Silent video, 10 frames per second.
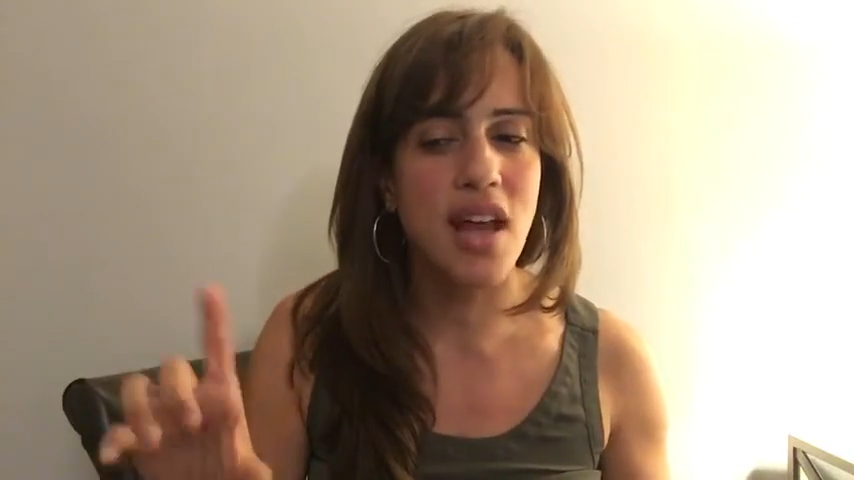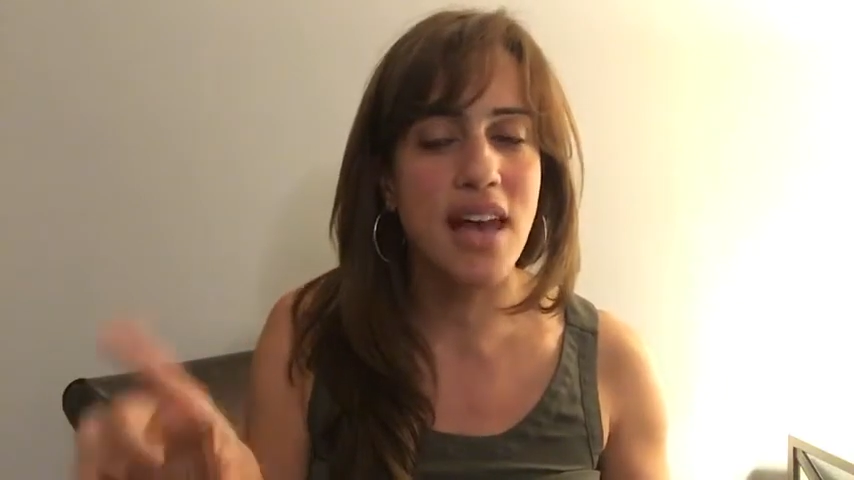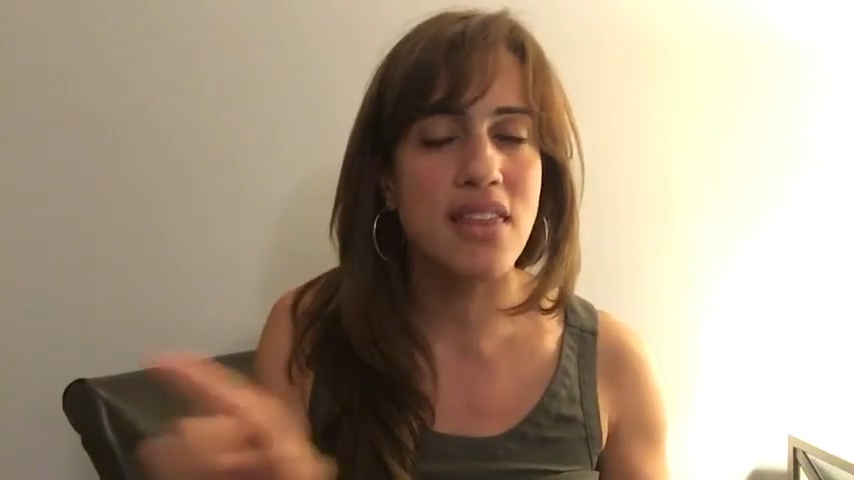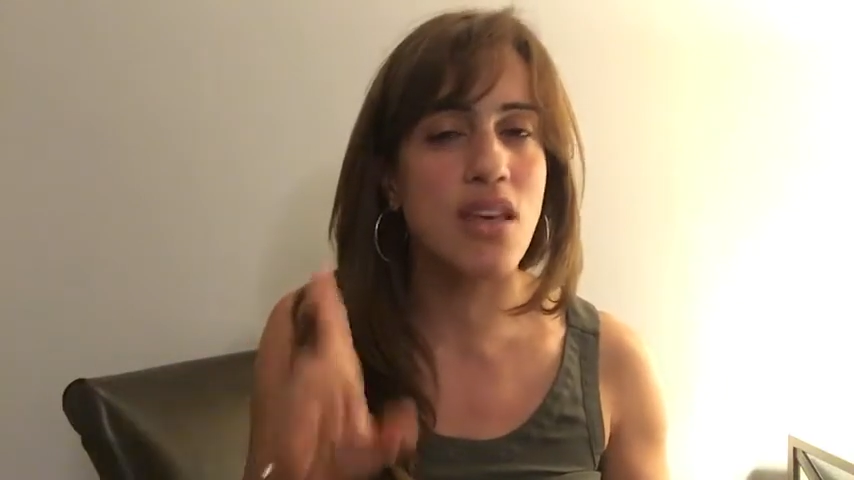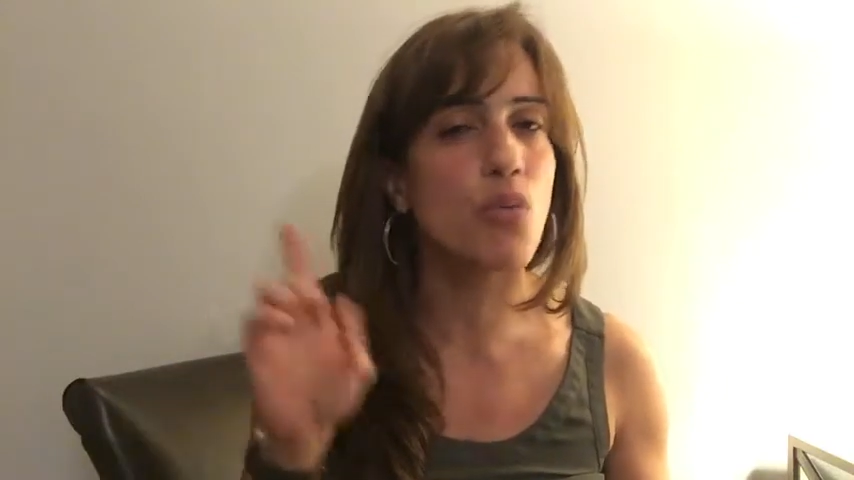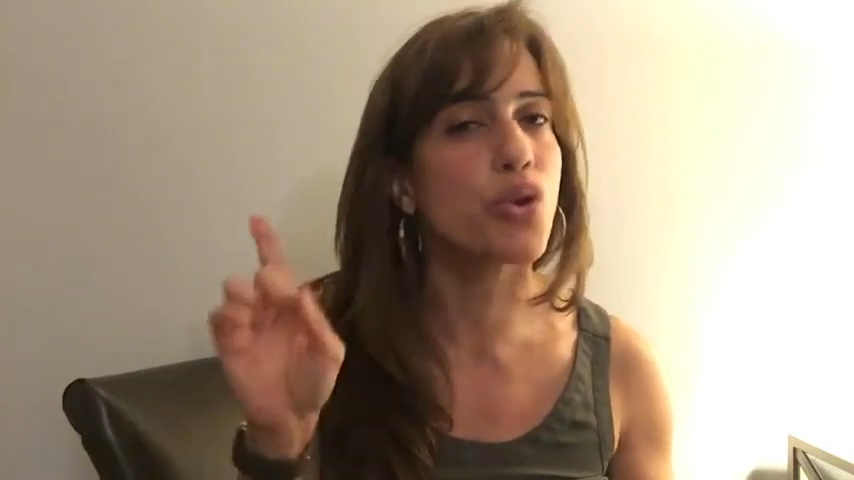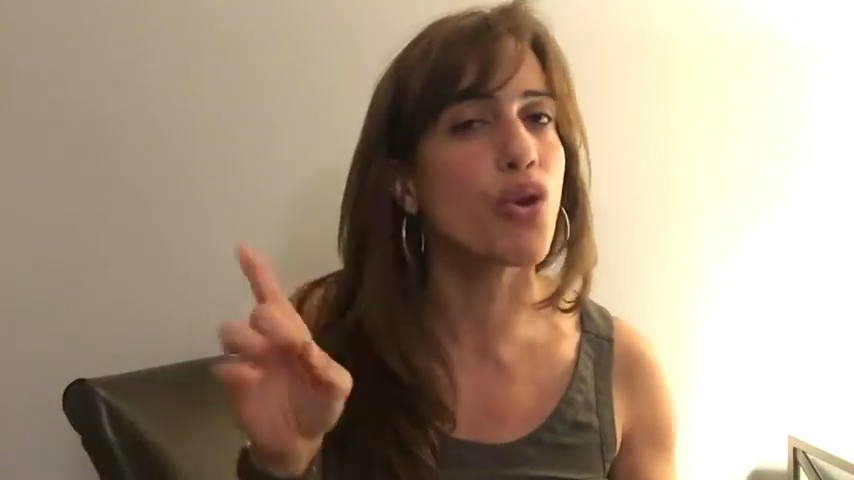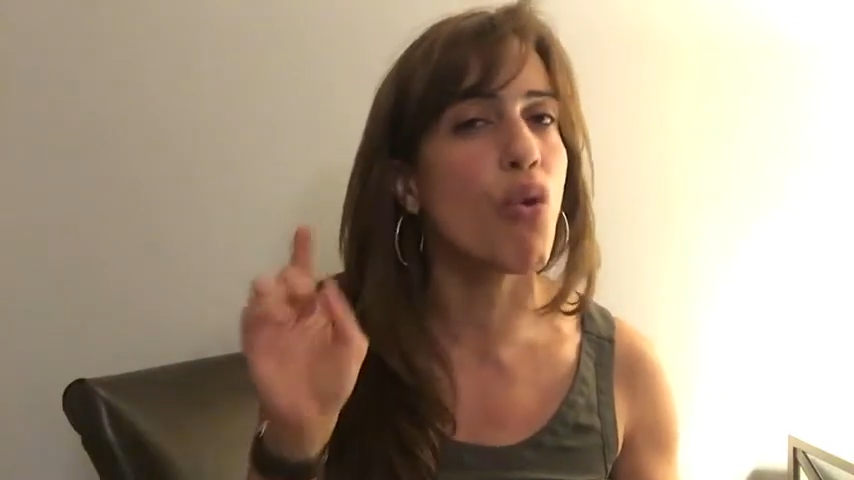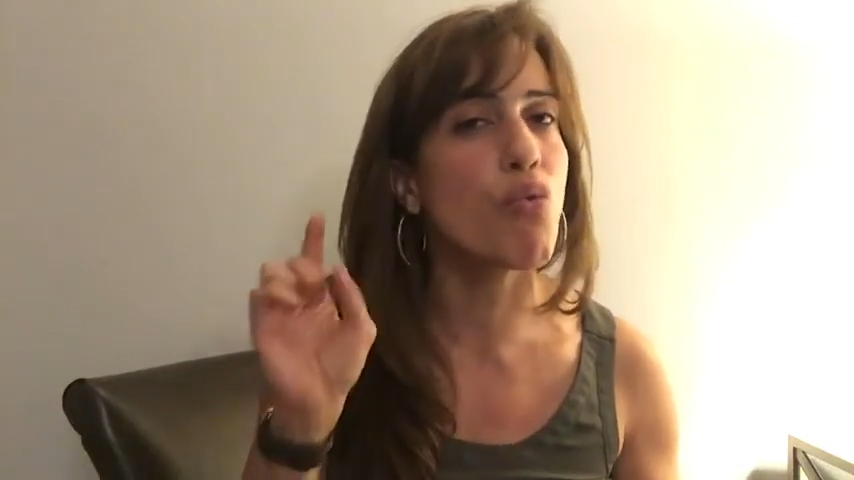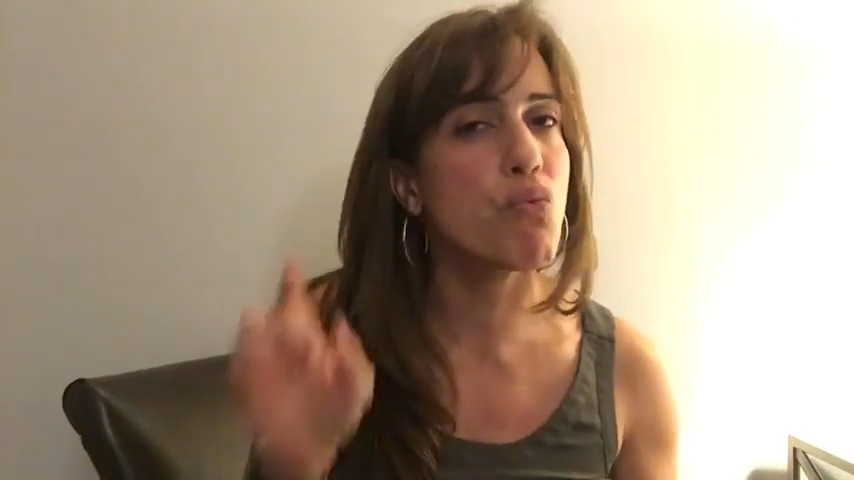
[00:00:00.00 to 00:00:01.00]
I think would
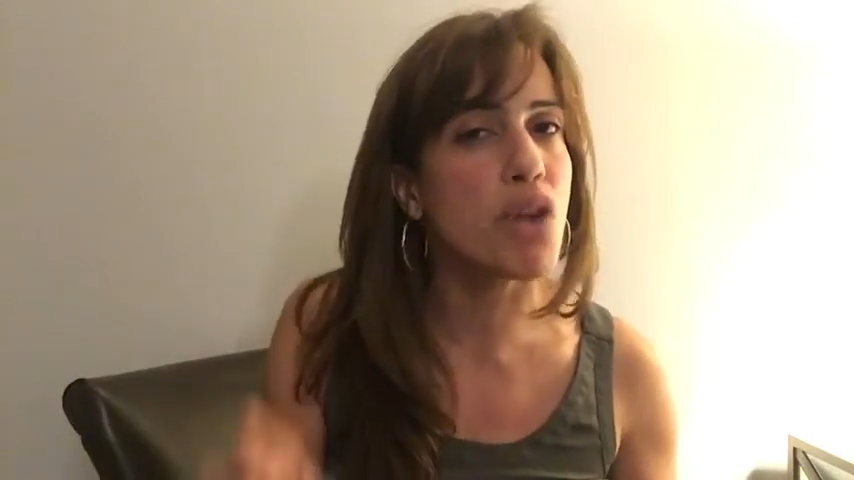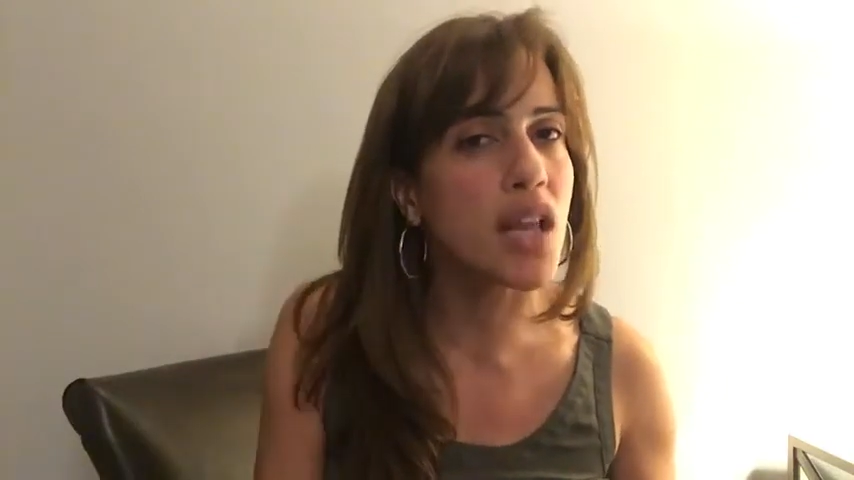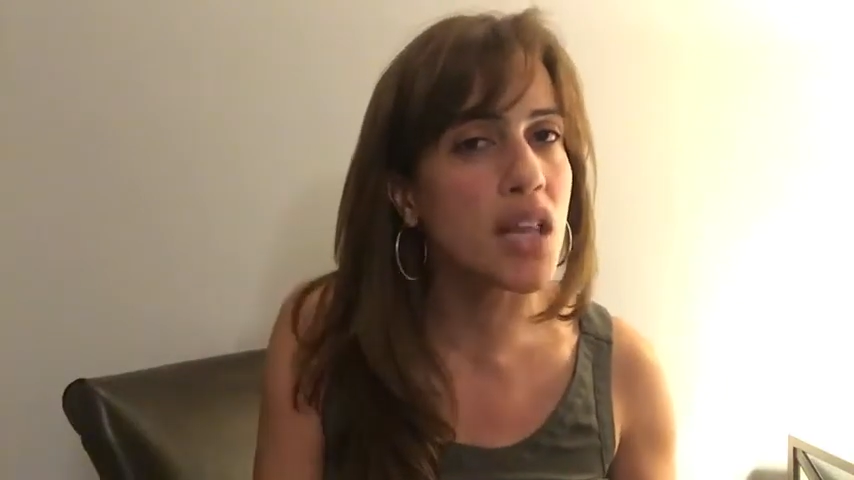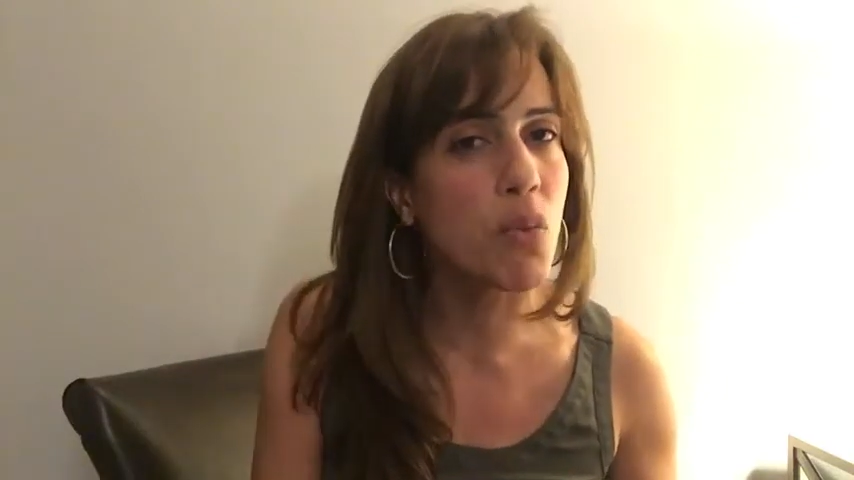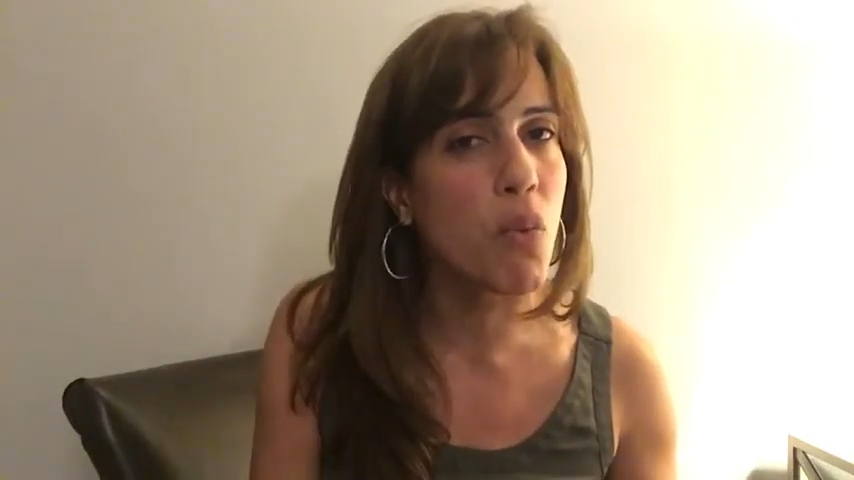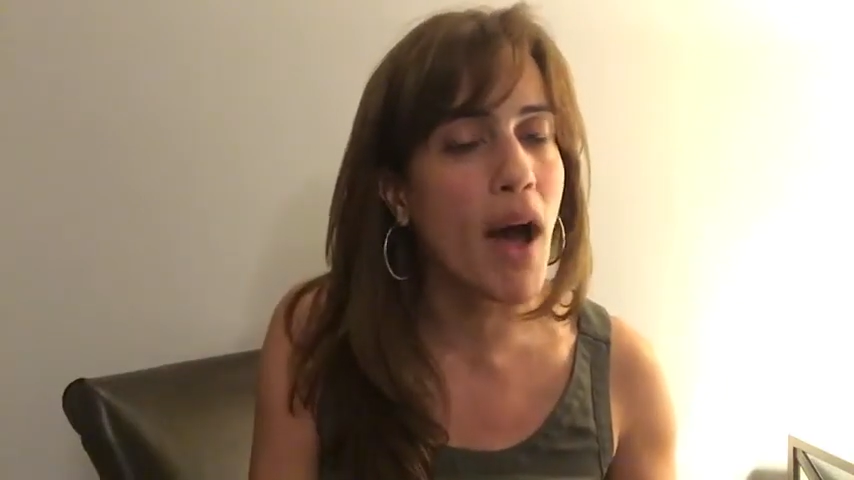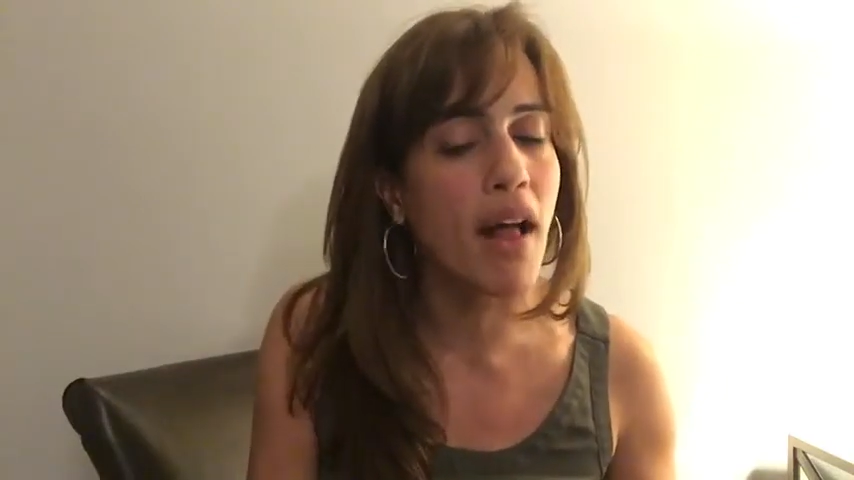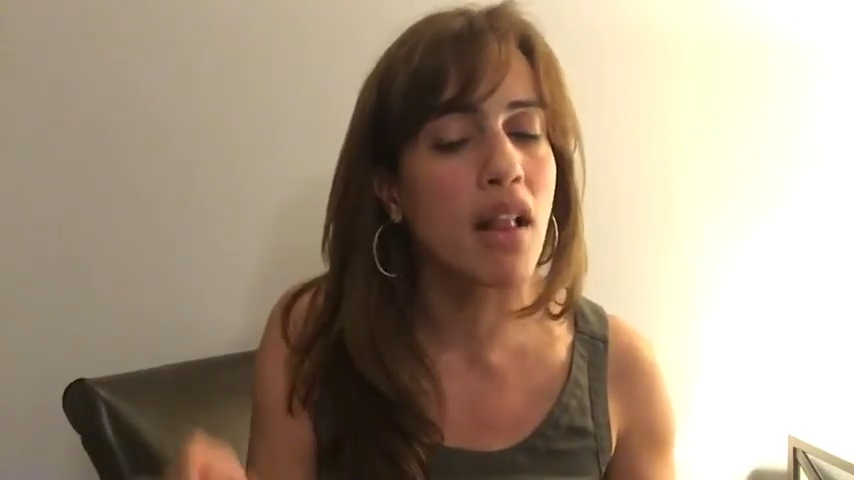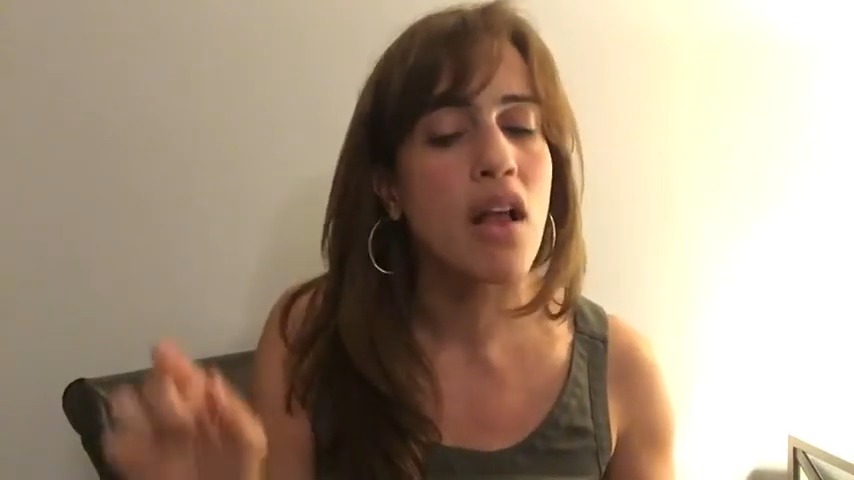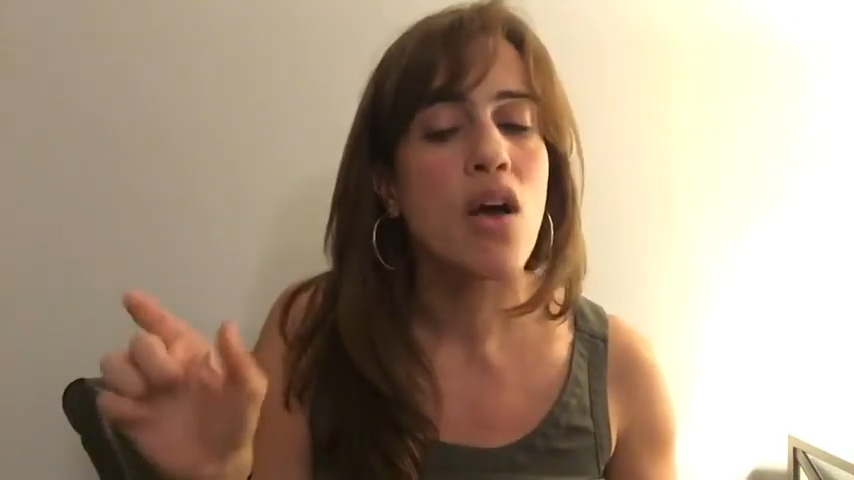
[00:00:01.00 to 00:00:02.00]
go really well